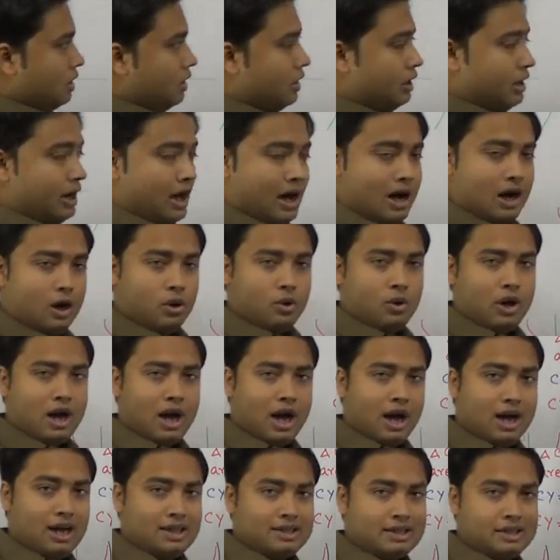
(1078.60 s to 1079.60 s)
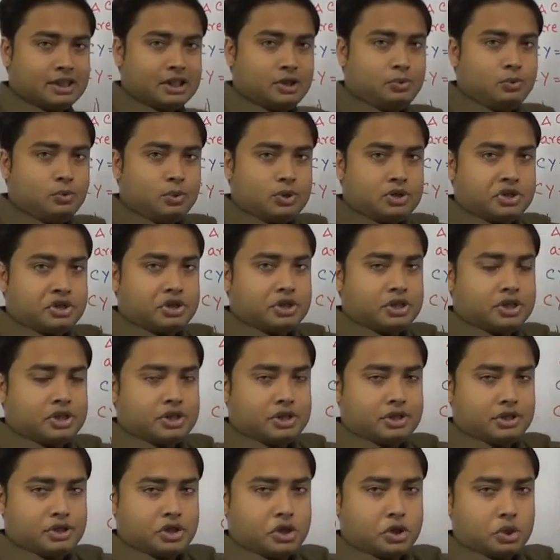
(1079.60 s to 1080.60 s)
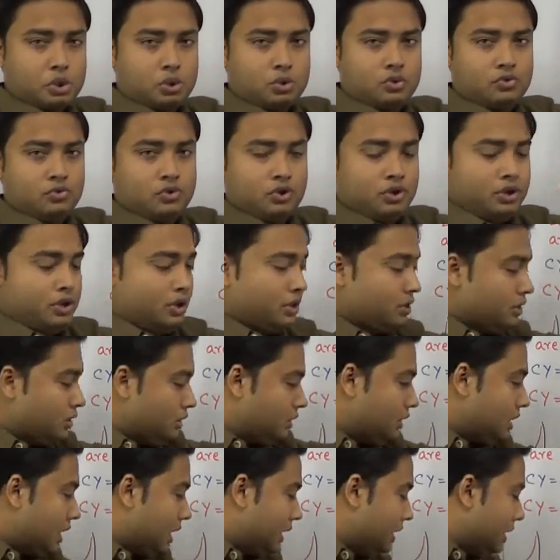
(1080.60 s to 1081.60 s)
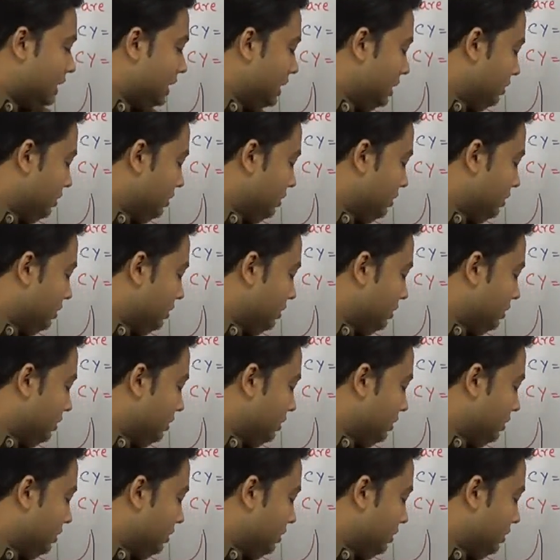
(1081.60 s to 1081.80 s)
Now, as it was discussed over here, that